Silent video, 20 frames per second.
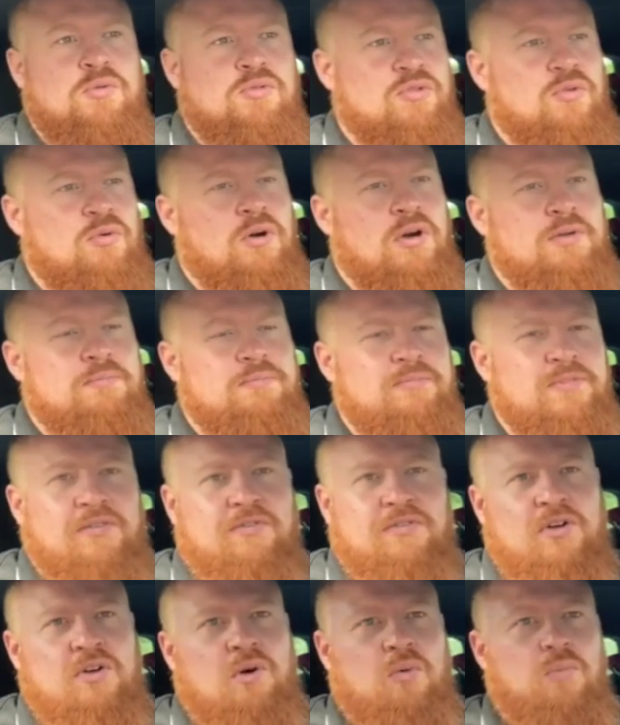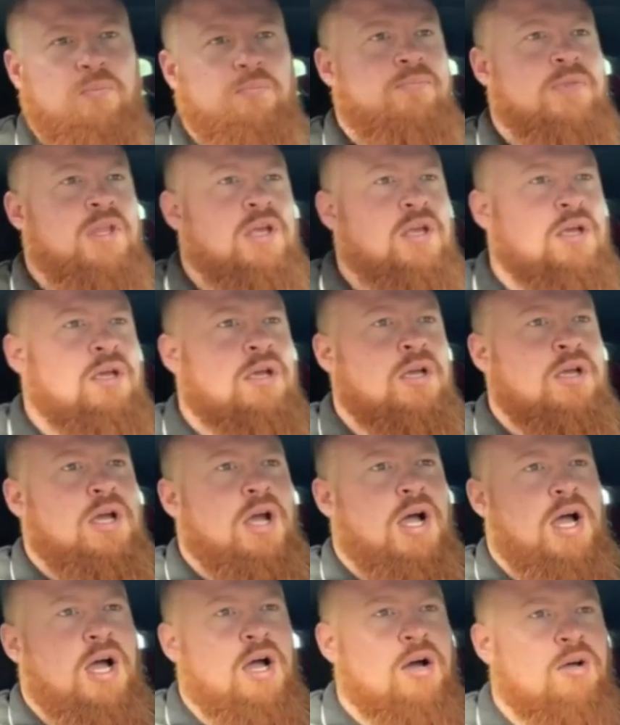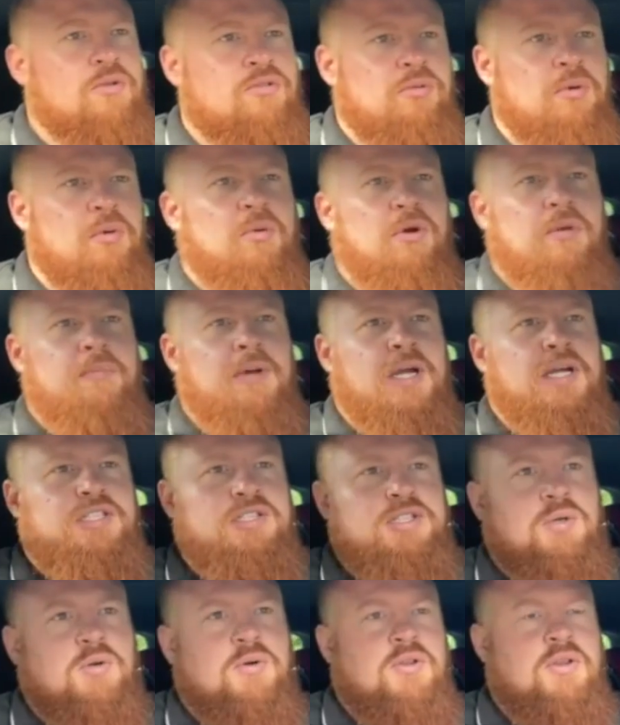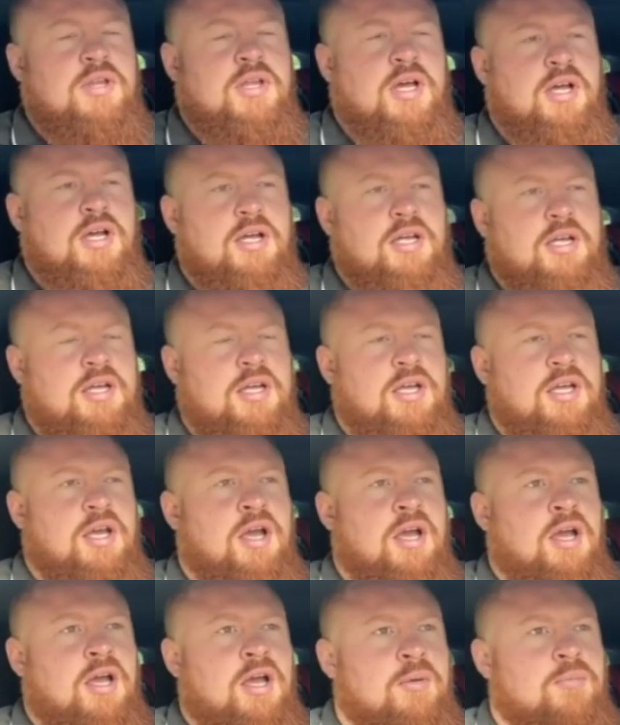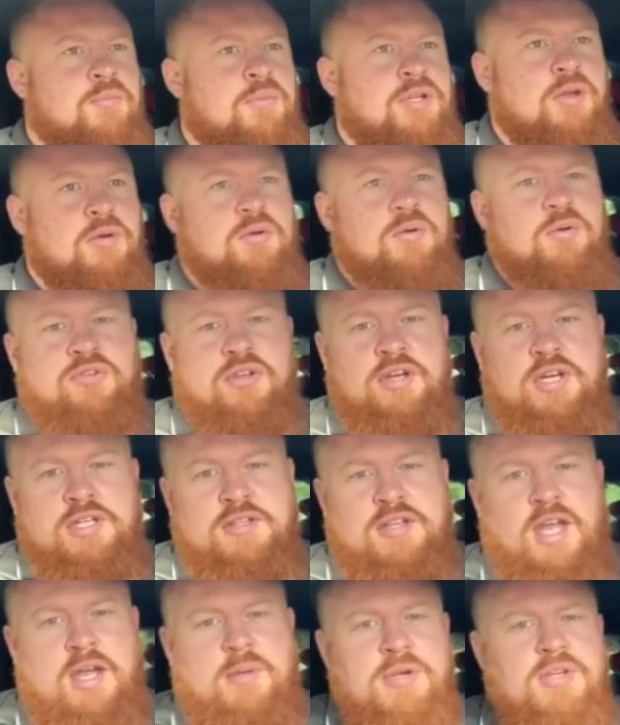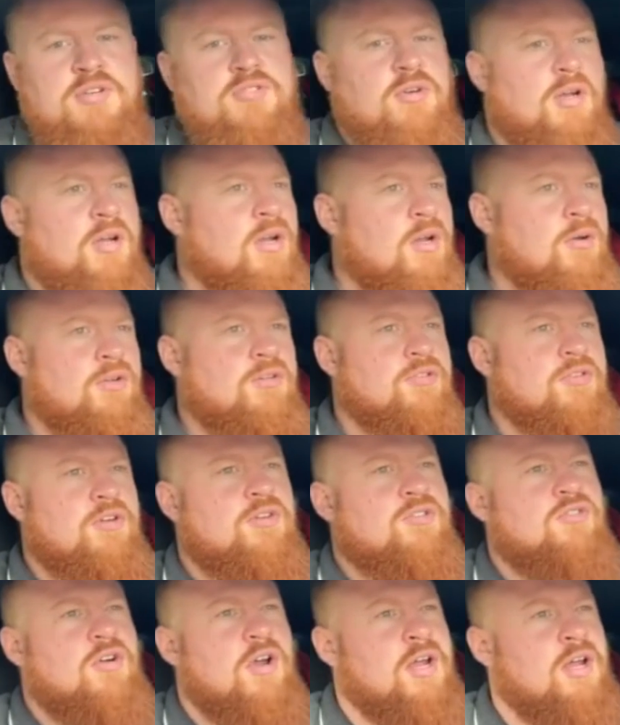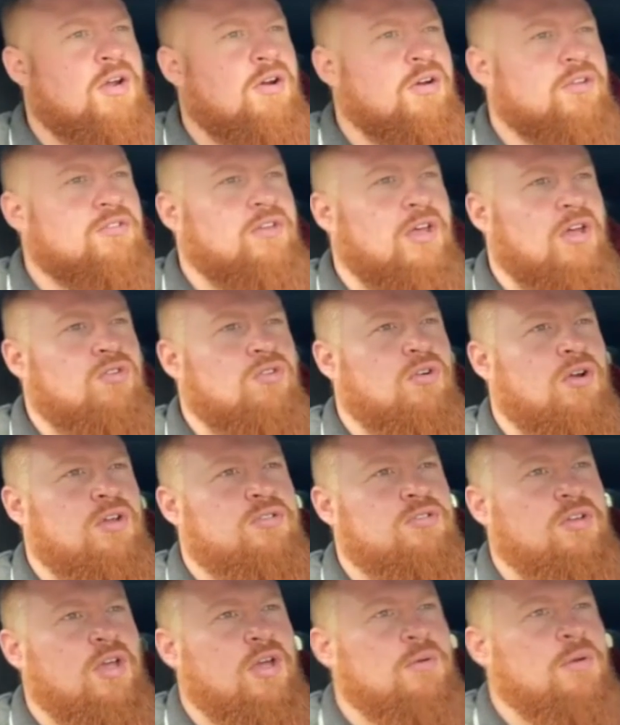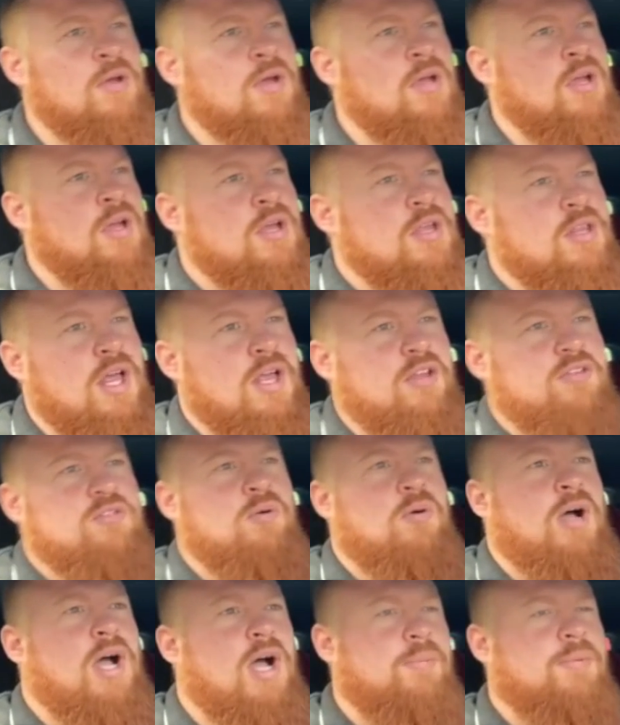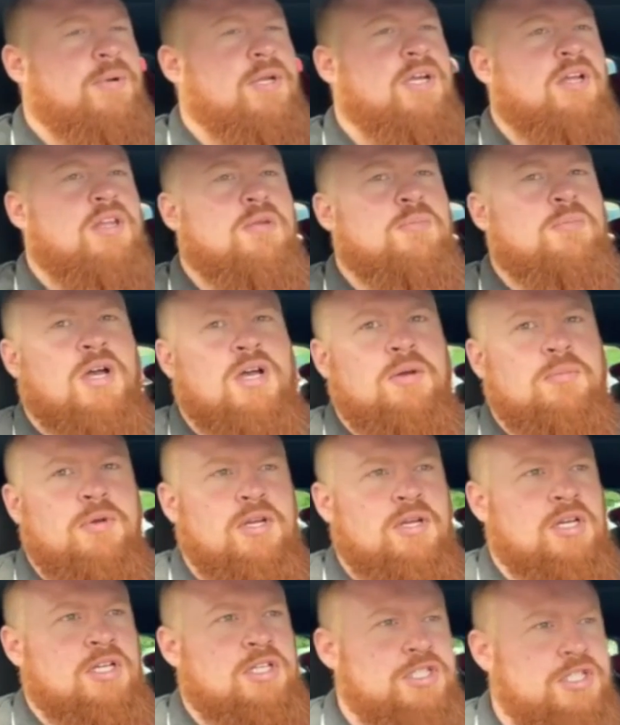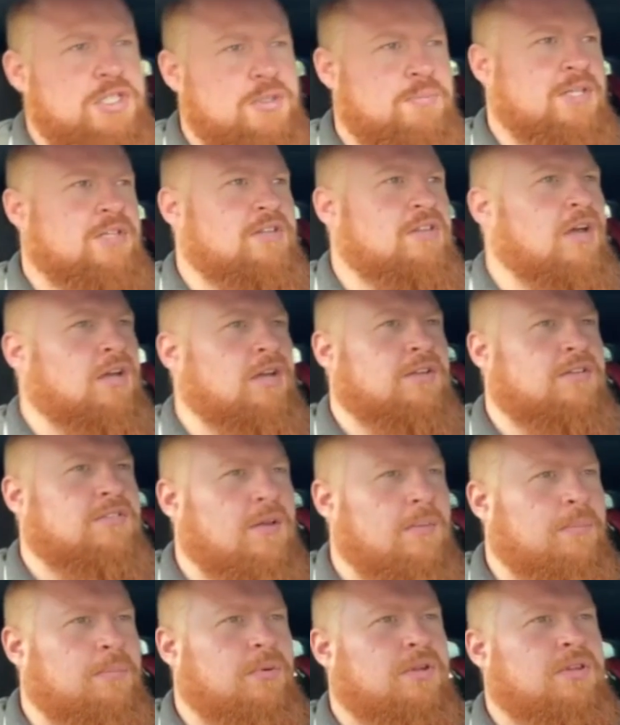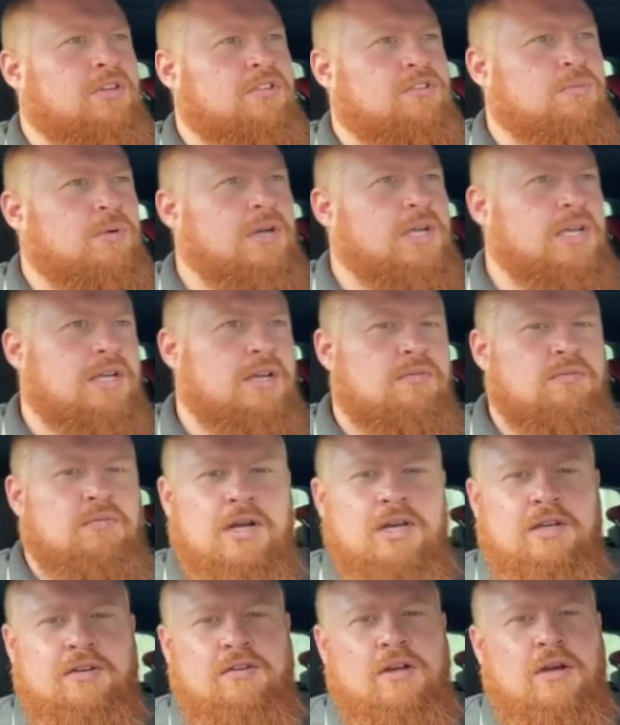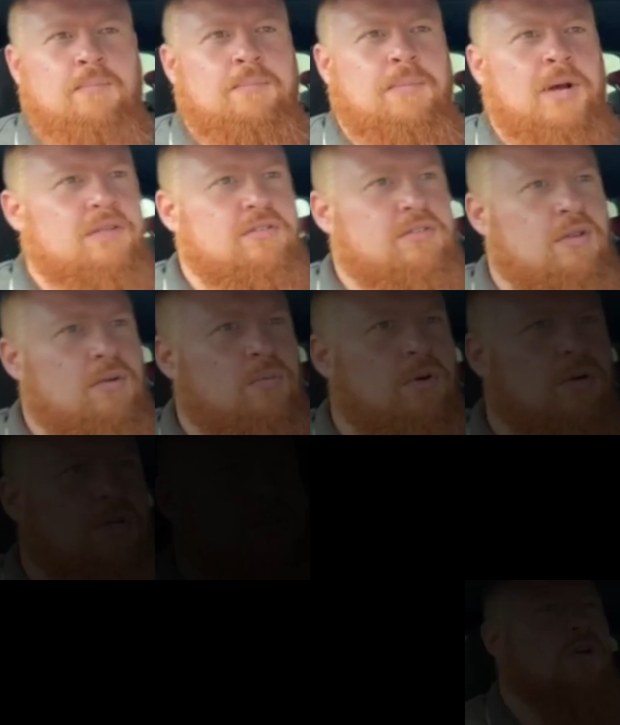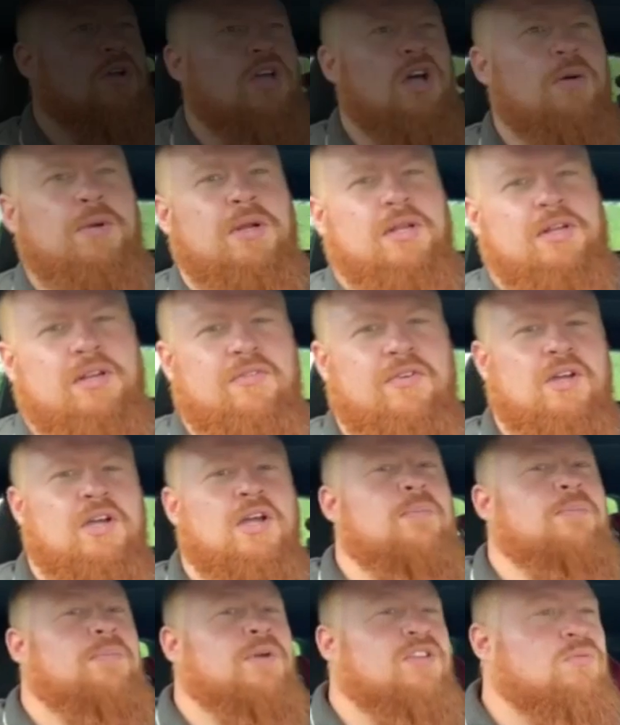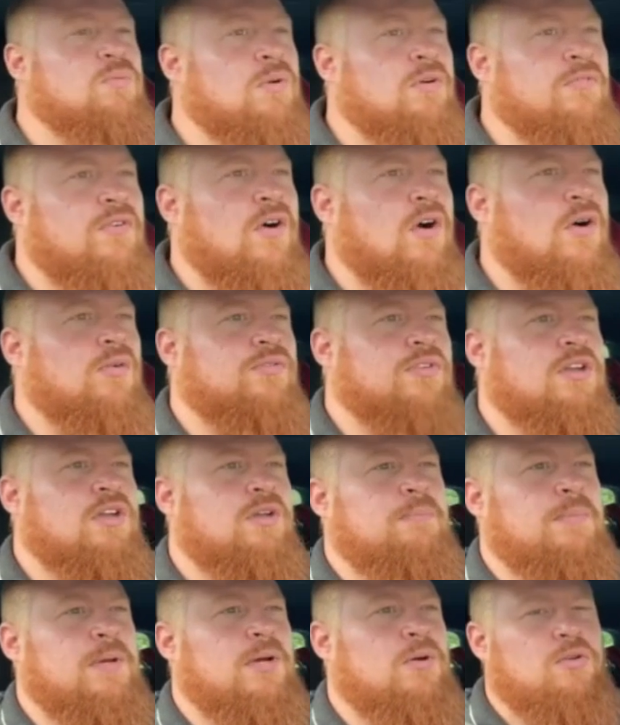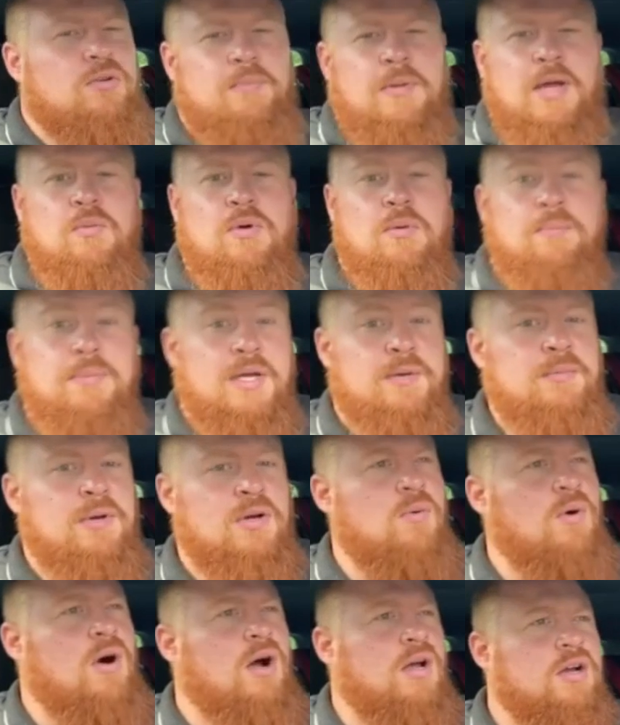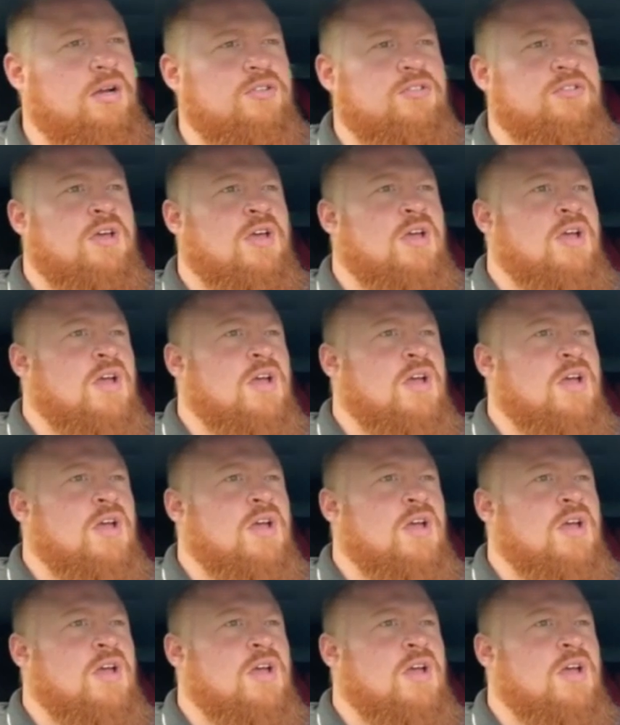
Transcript: is quite difficult, so we want to make sure that we don't cause any damage trying to load onto the trailer, etc. So that's all happening at the moment. It should be done at some point this week and ready to come back to the workshop. So a couple of different companies were involved in the build, the main one being Maguire's.